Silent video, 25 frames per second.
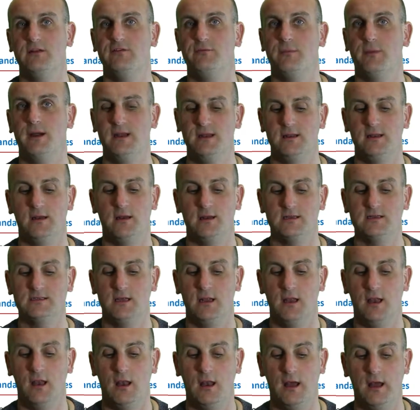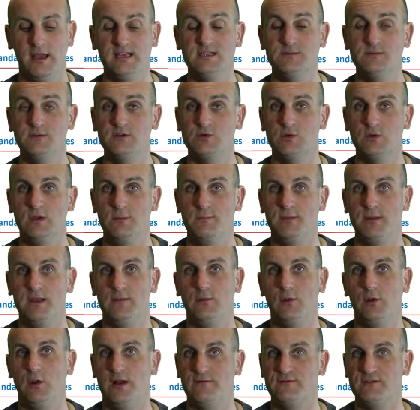of my data lies between
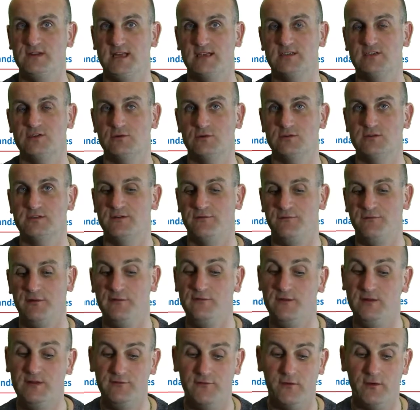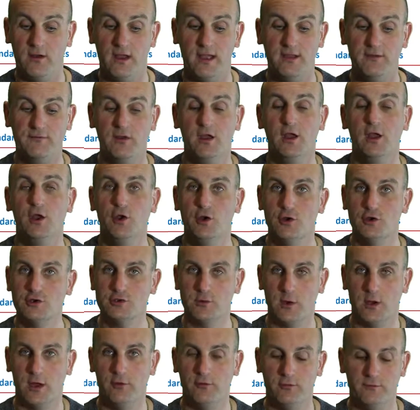people who have test scores of 55 to
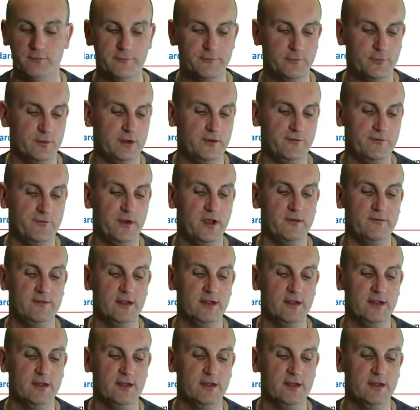145.